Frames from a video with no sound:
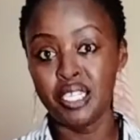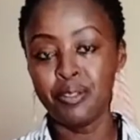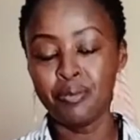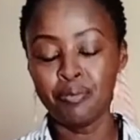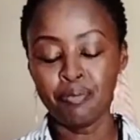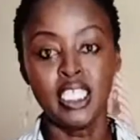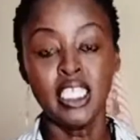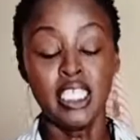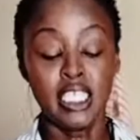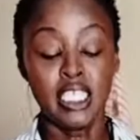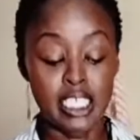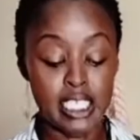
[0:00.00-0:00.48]

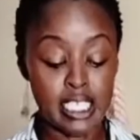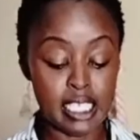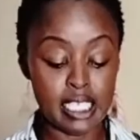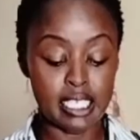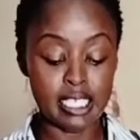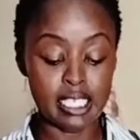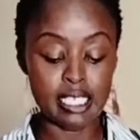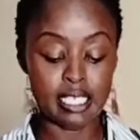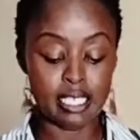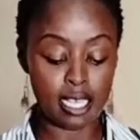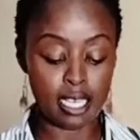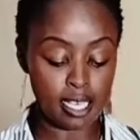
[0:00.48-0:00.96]
This is
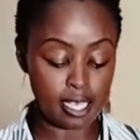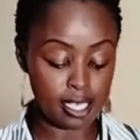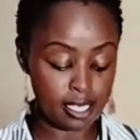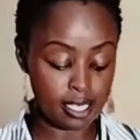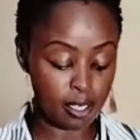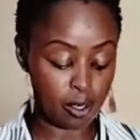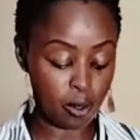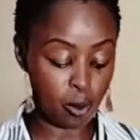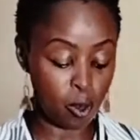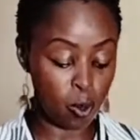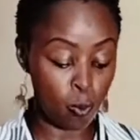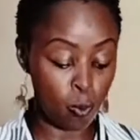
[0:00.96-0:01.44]

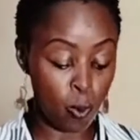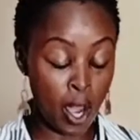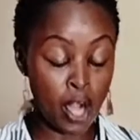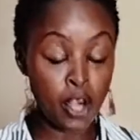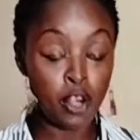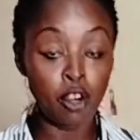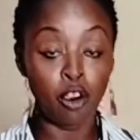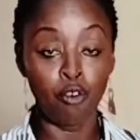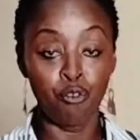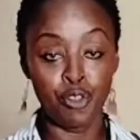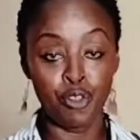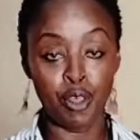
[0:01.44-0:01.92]
one
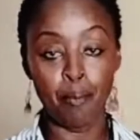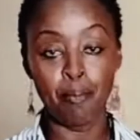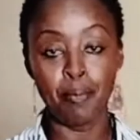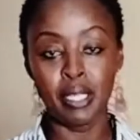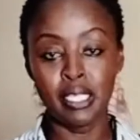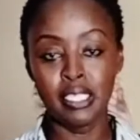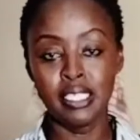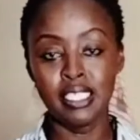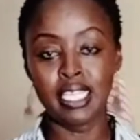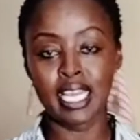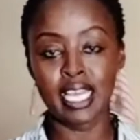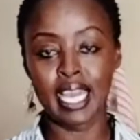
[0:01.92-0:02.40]
of the meals
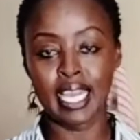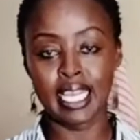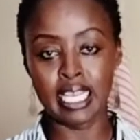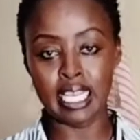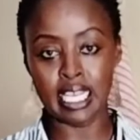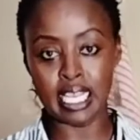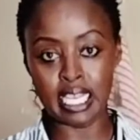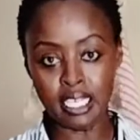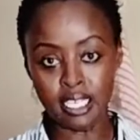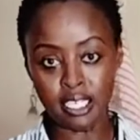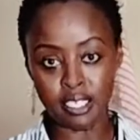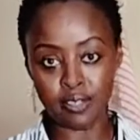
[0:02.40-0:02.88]
I
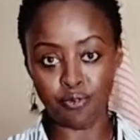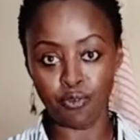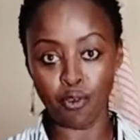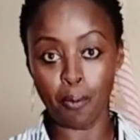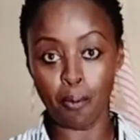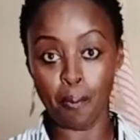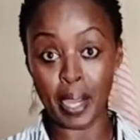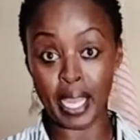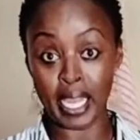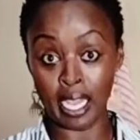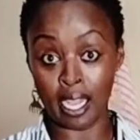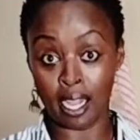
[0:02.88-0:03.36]
eat for my
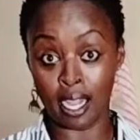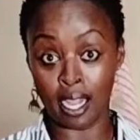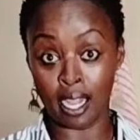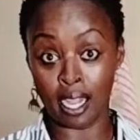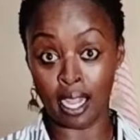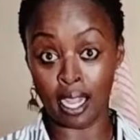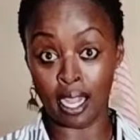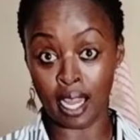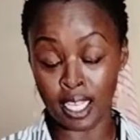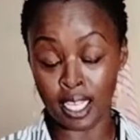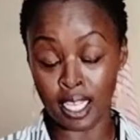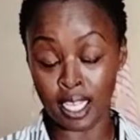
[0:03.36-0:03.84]
lunch
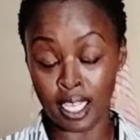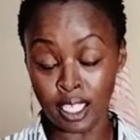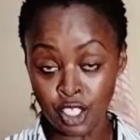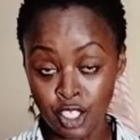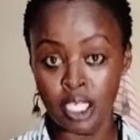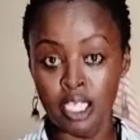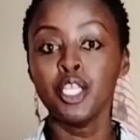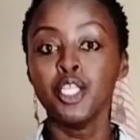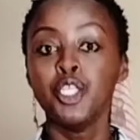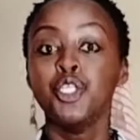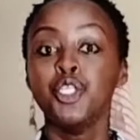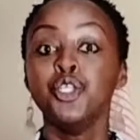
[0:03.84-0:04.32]

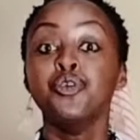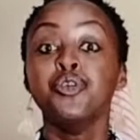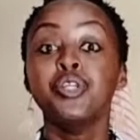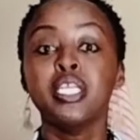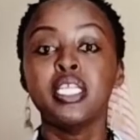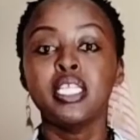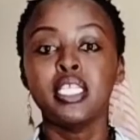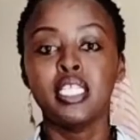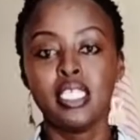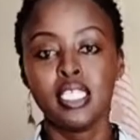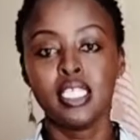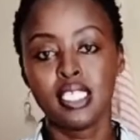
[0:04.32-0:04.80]
during
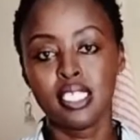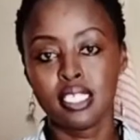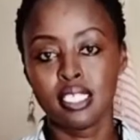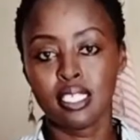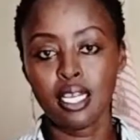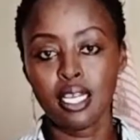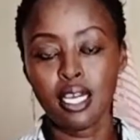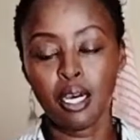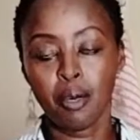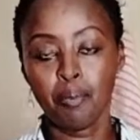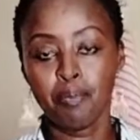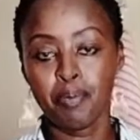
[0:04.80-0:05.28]
this
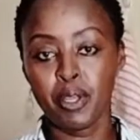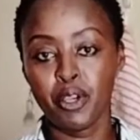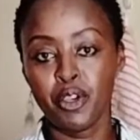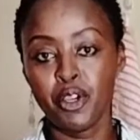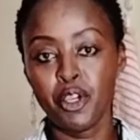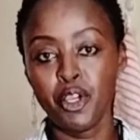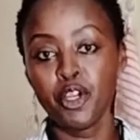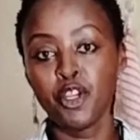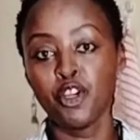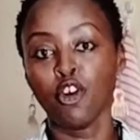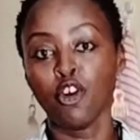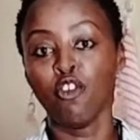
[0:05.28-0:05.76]

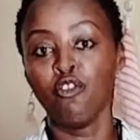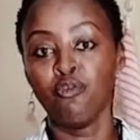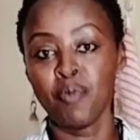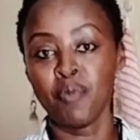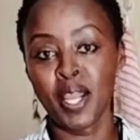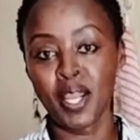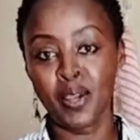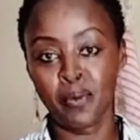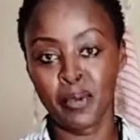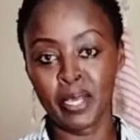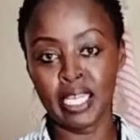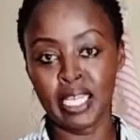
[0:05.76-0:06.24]
period of my
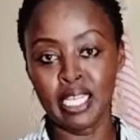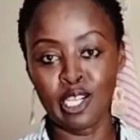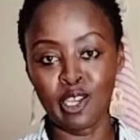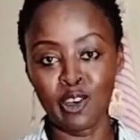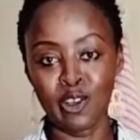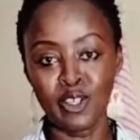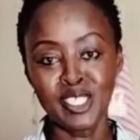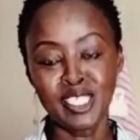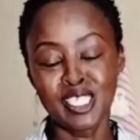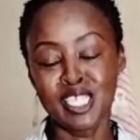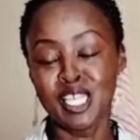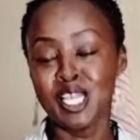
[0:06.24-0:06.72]
weight loss.
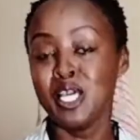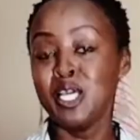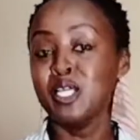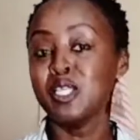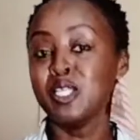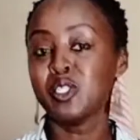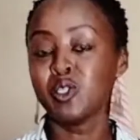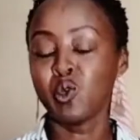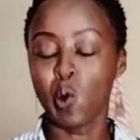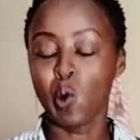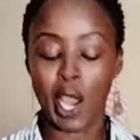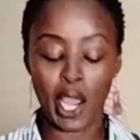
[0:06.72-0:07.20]

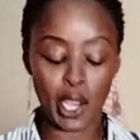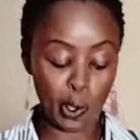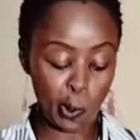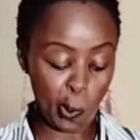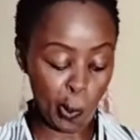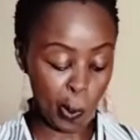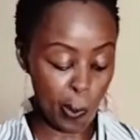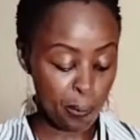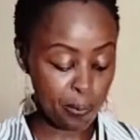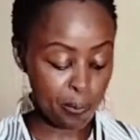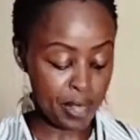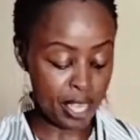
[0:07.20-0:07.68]
So I hope
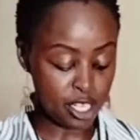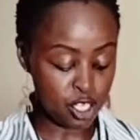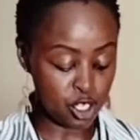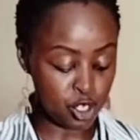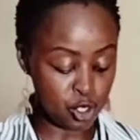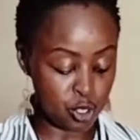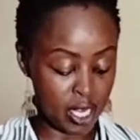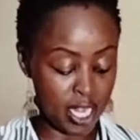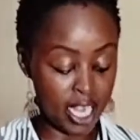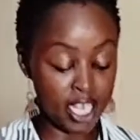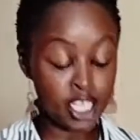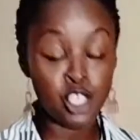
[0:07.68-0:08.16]
that you
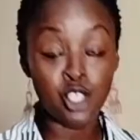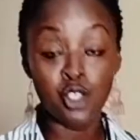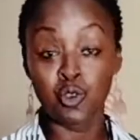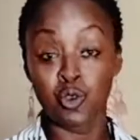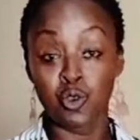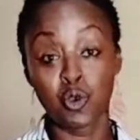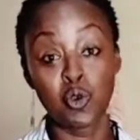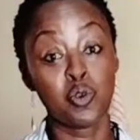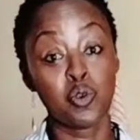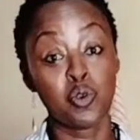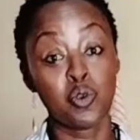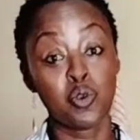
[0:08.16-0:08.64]
get to know
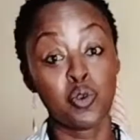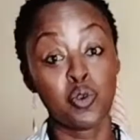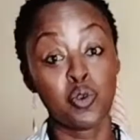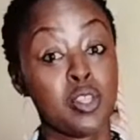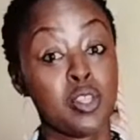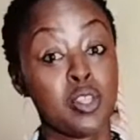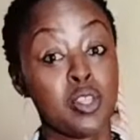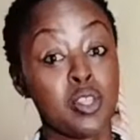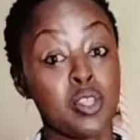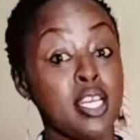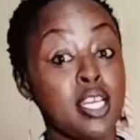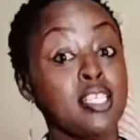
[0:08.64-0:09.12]
that
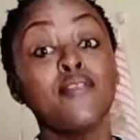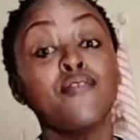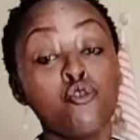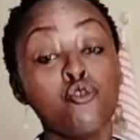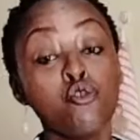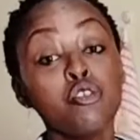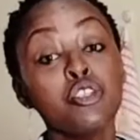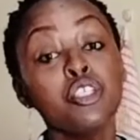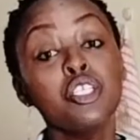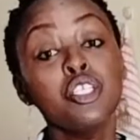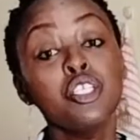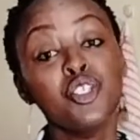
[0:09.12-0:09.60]
food
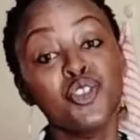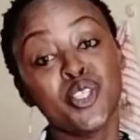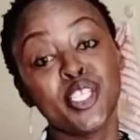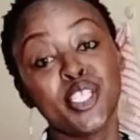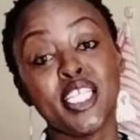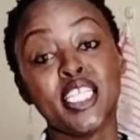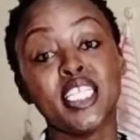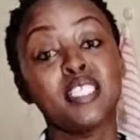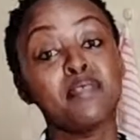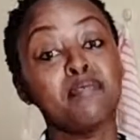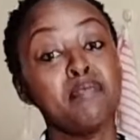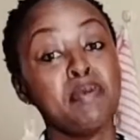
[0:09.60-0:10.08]

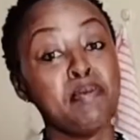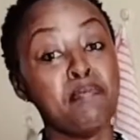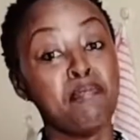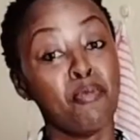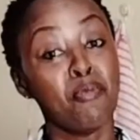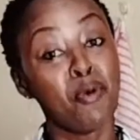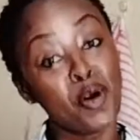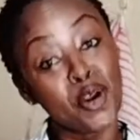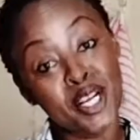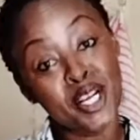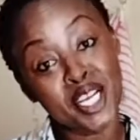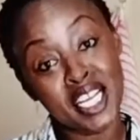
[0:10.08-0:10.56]
shouldn't be
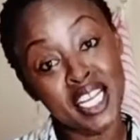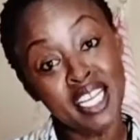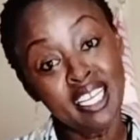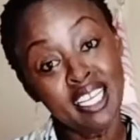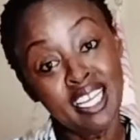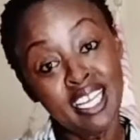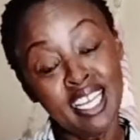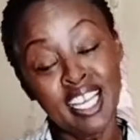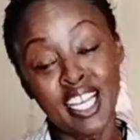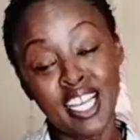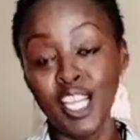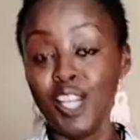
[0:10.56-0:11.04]
boring.
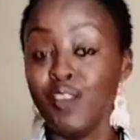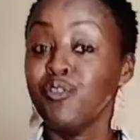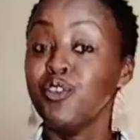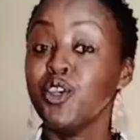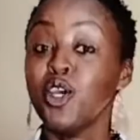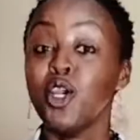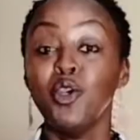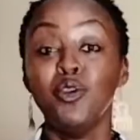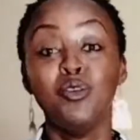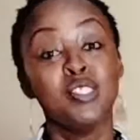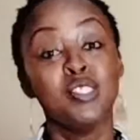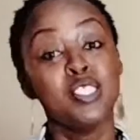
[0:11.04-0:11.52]
If you're
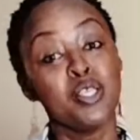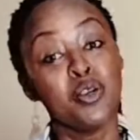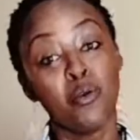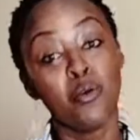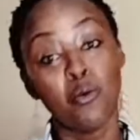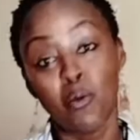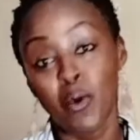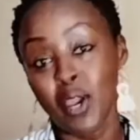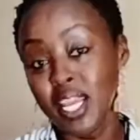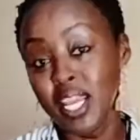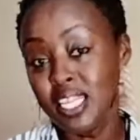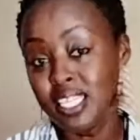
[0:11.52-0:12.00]
losing
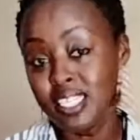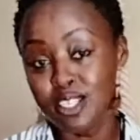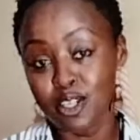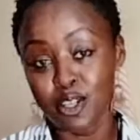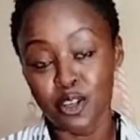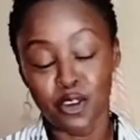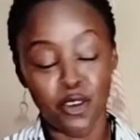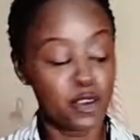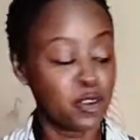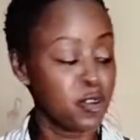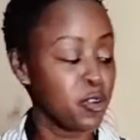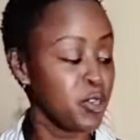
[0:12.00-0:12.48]
weight, you're not
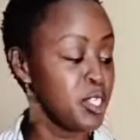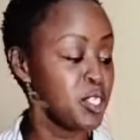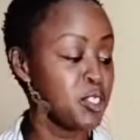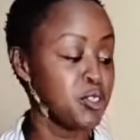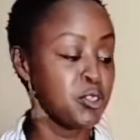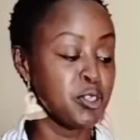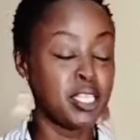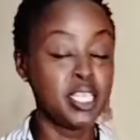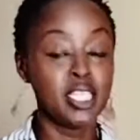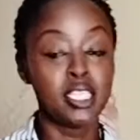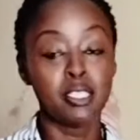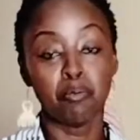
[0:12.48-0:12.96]
going to
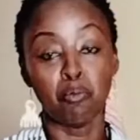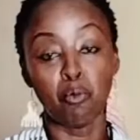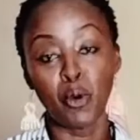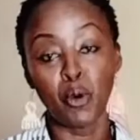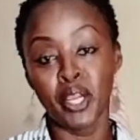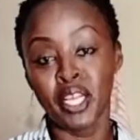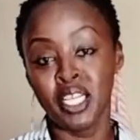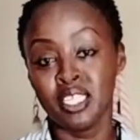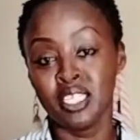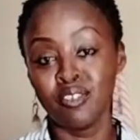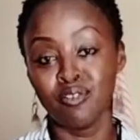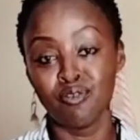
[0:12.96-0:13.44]
eat boiled
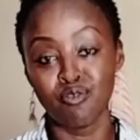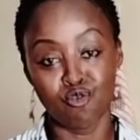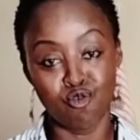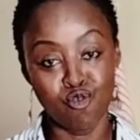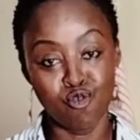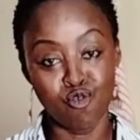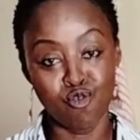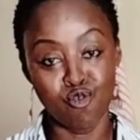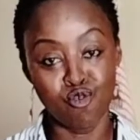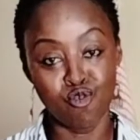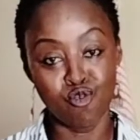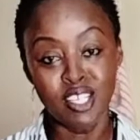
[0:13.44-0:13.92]
food
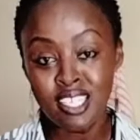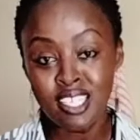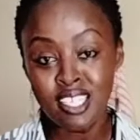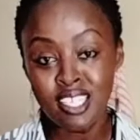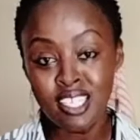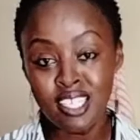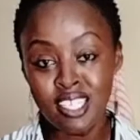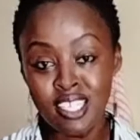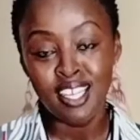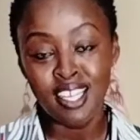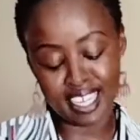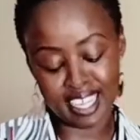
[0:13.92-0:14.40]

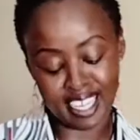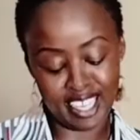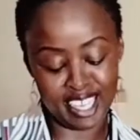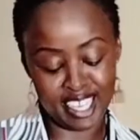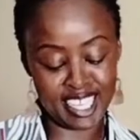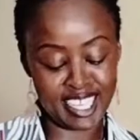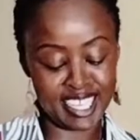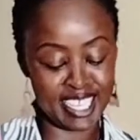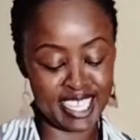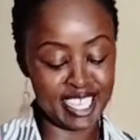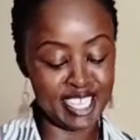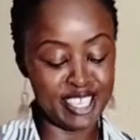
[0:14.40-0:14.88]

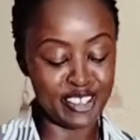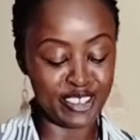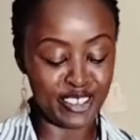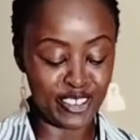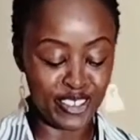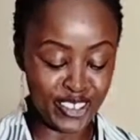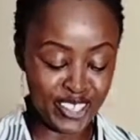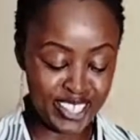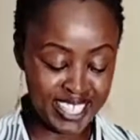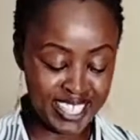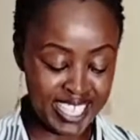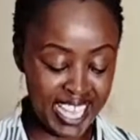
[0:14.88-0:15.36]
and all
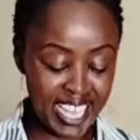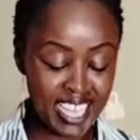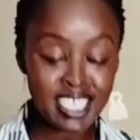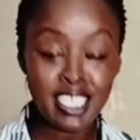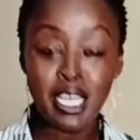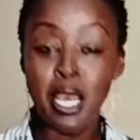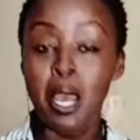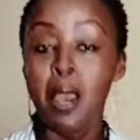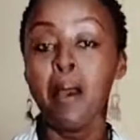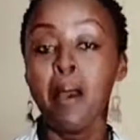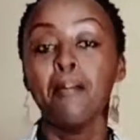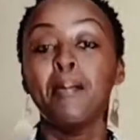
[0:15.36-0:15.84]
that,
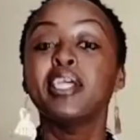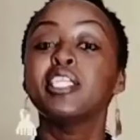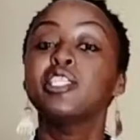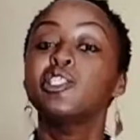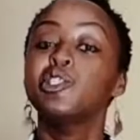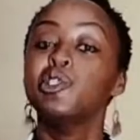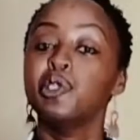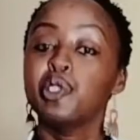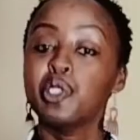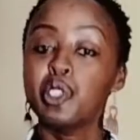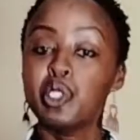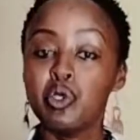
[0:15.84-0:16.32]
but you
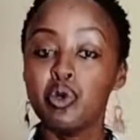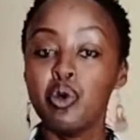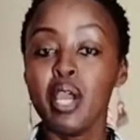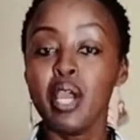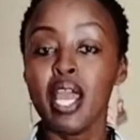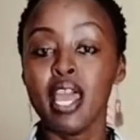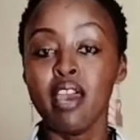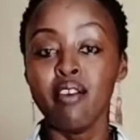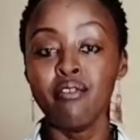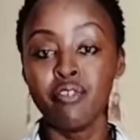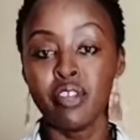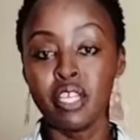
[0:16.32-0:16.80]
do
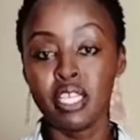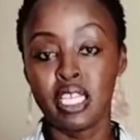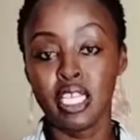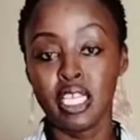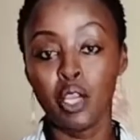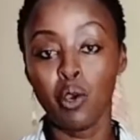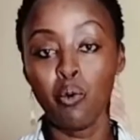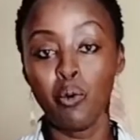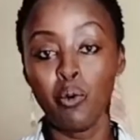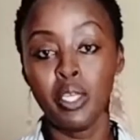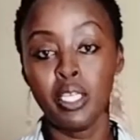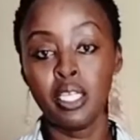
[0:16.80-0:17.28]
everything
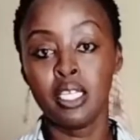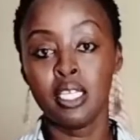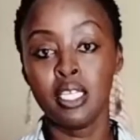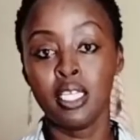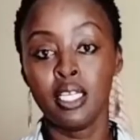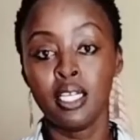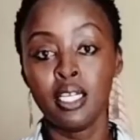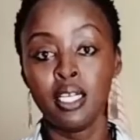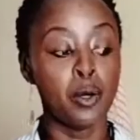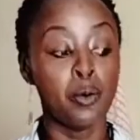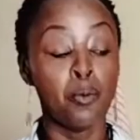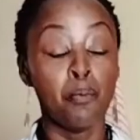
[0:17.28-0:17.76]
with
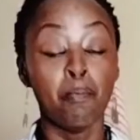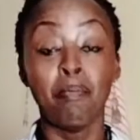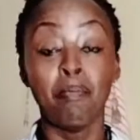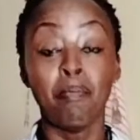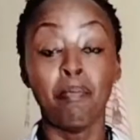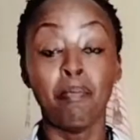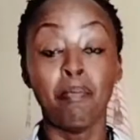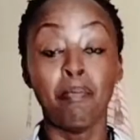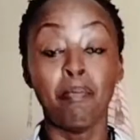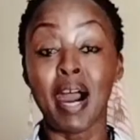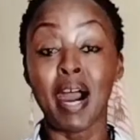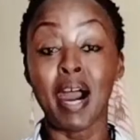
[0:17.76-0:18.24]

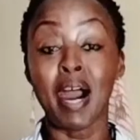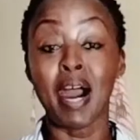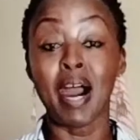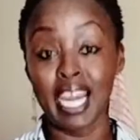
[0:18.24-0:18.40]
balance.